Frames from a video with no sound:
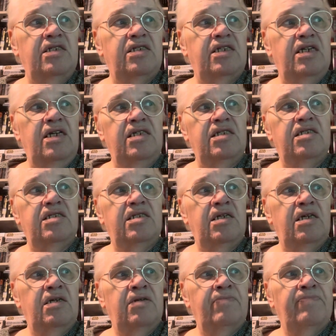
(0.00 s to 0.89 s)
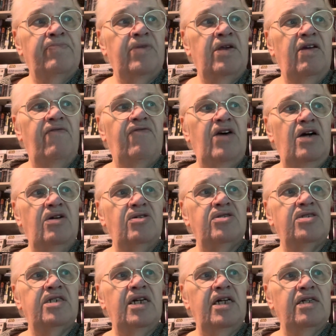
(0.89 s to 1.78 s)
says, If thou
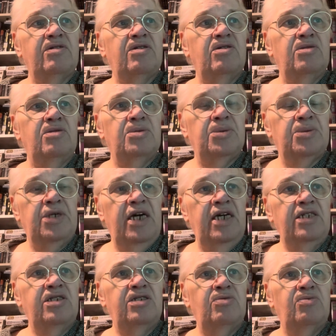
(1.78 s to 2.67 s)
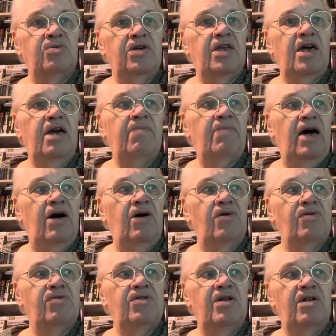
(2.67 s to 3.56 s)
shalt confess with thy
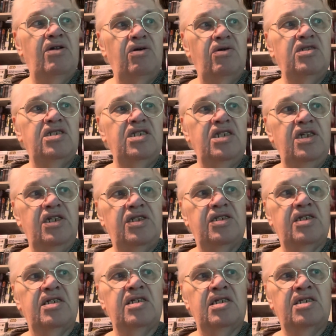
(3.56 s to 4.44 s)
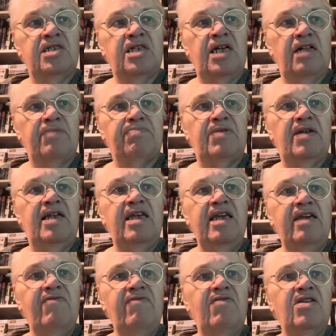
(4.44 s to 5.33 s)
mouth the Lord Jesus, and shalt
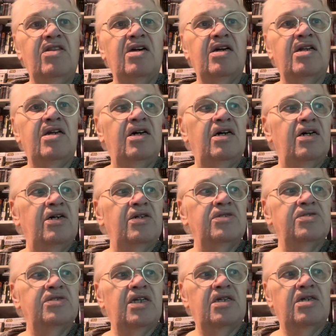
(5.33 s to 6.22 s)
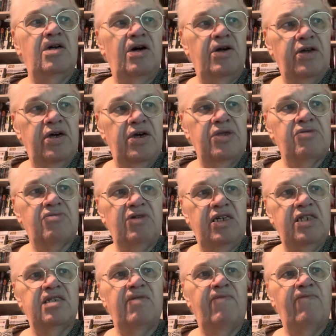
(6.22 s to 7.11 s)
believe in thine heart that God hath
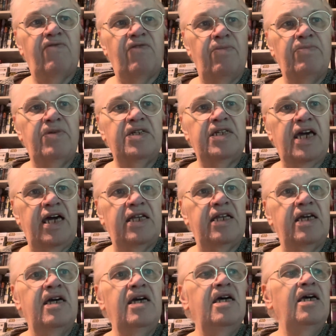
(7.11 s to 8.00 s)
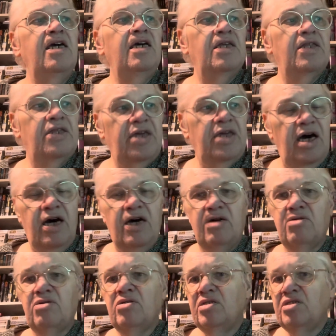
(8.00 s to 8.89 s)
raised him from the dead,
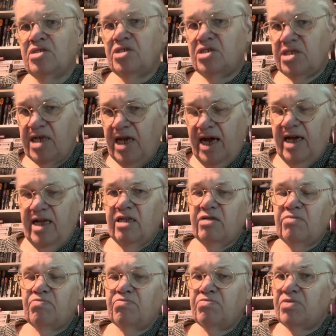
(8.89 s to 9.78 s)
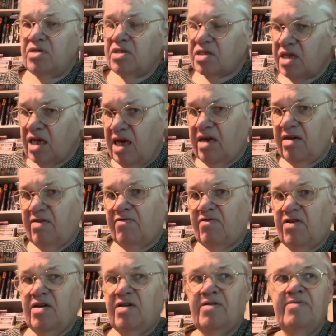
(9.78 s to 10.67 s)
thou shalt be
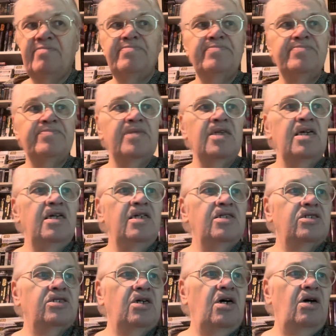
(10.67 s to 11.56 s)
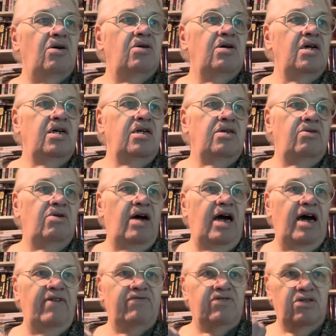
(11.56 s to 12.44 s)
saved. So you
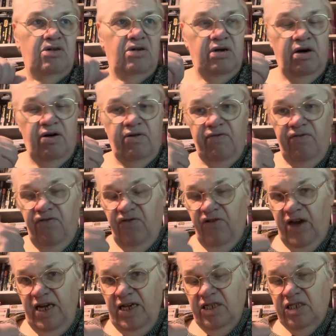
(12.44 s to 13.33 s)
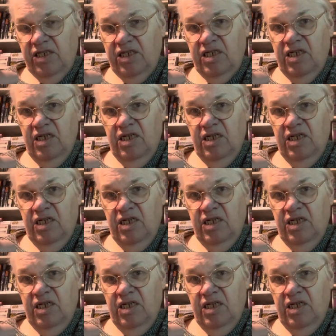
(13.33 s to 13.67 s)
have to confess,